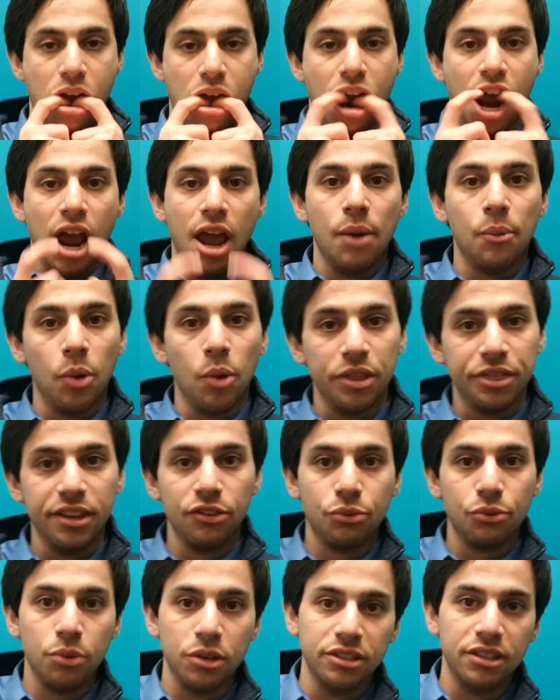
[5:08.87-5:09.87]
And what this
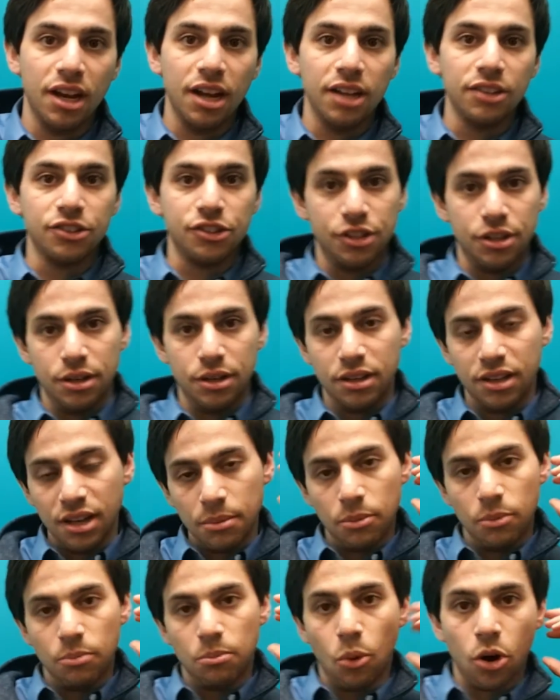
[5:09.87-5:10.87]
one does is
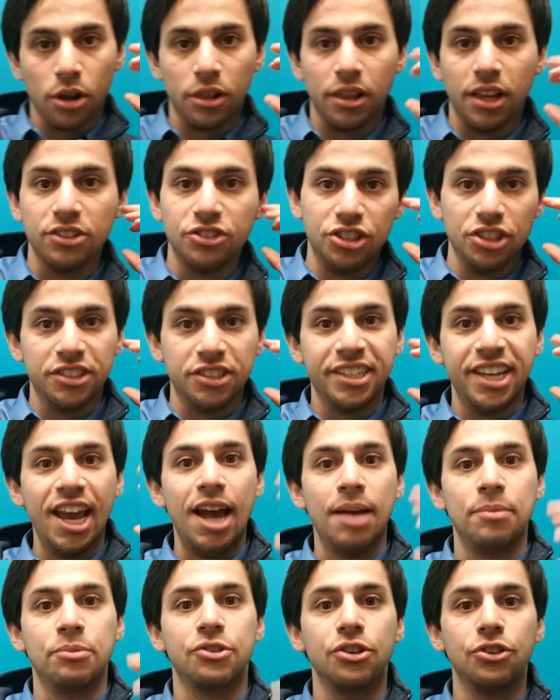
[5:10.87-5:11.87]
it more or less just
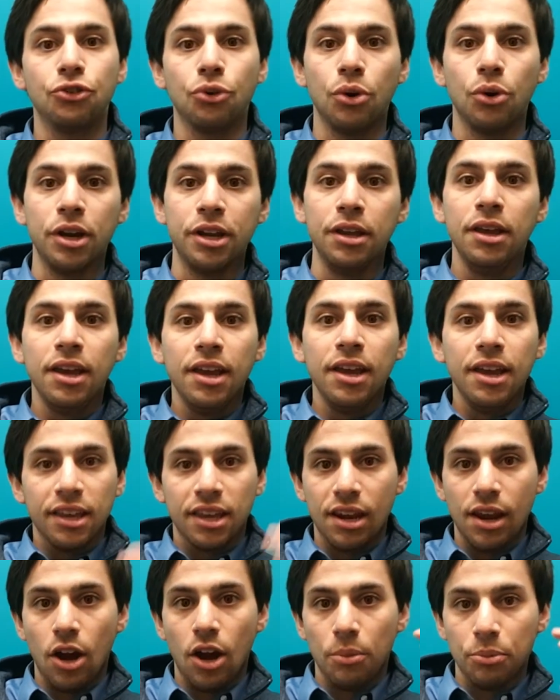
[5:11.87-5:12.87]
gaps the joint, can
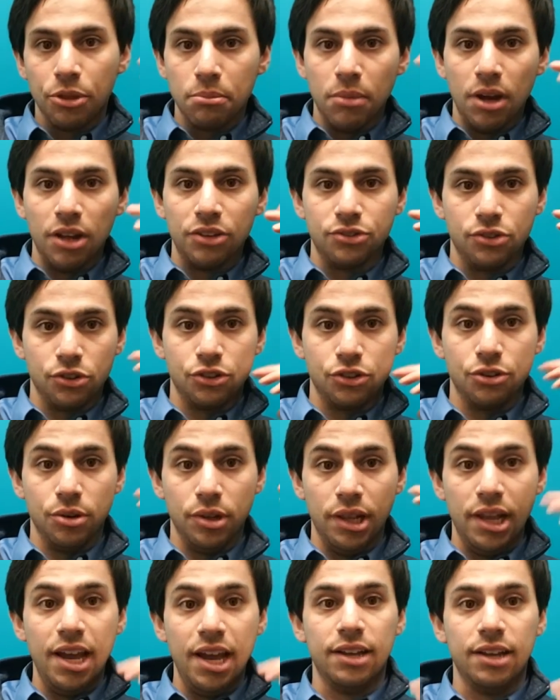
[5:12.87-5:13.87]
help the muscles to
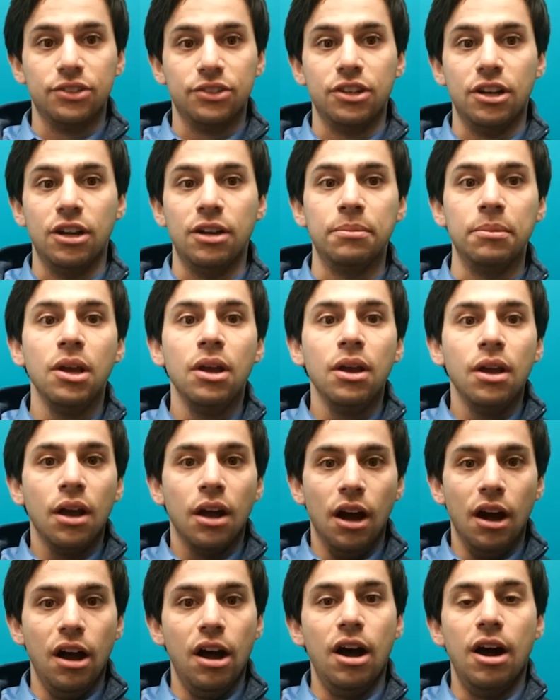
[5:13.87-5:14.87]
relax some.
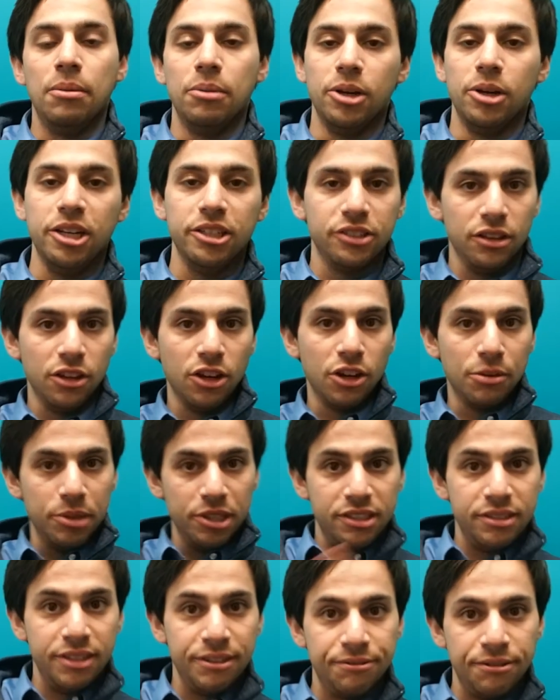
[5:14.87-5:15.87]
It's a little bit
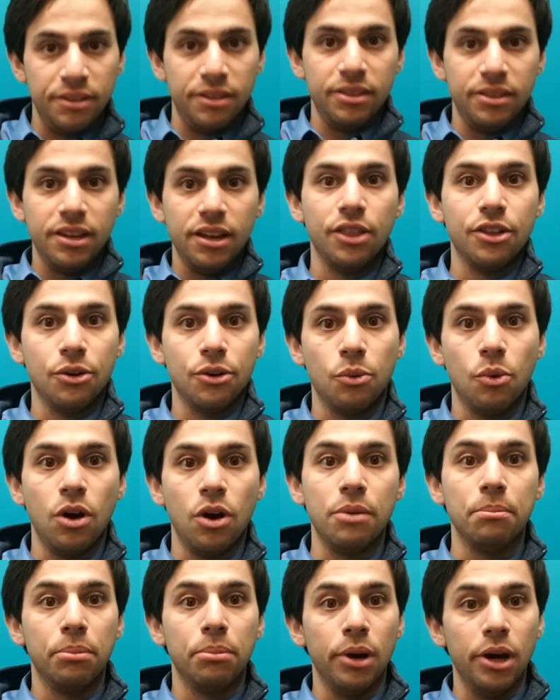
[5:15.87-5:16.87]
different than the other
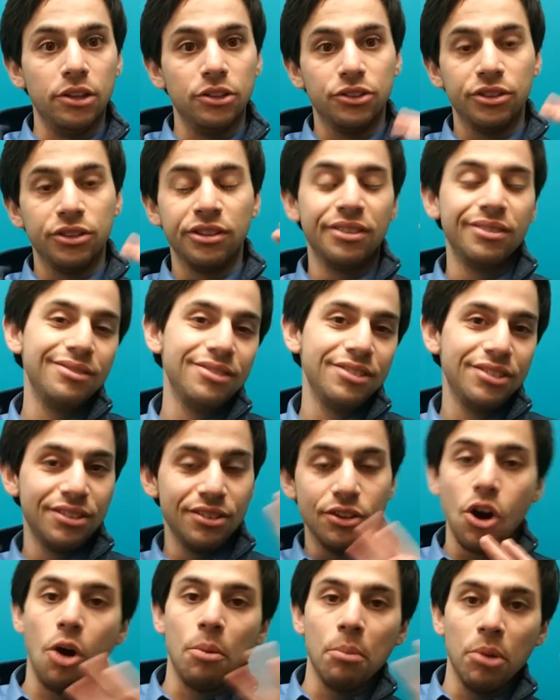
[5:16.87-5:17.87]
one, but it's
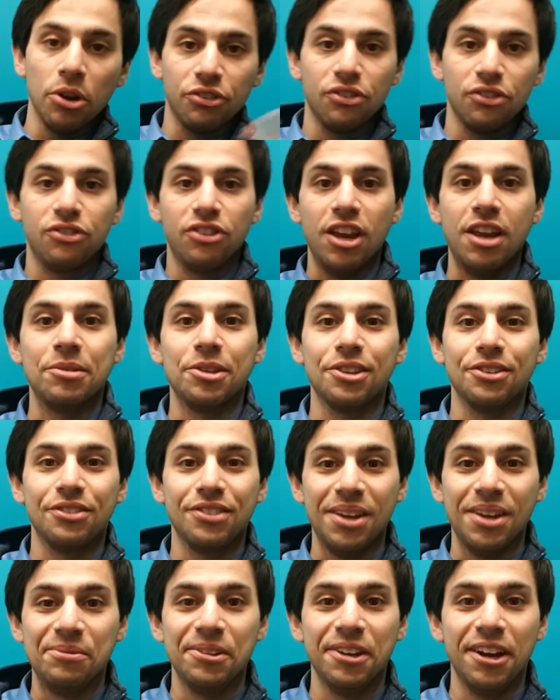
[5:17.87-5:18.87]
almost the same at the
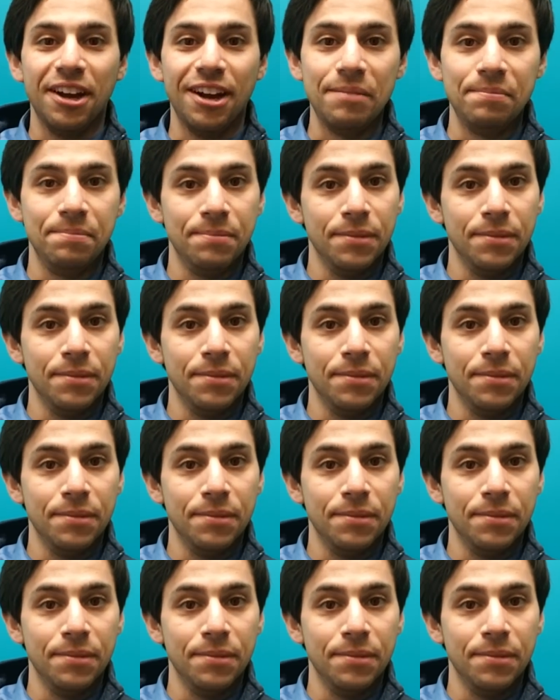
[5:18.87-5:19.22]
same time.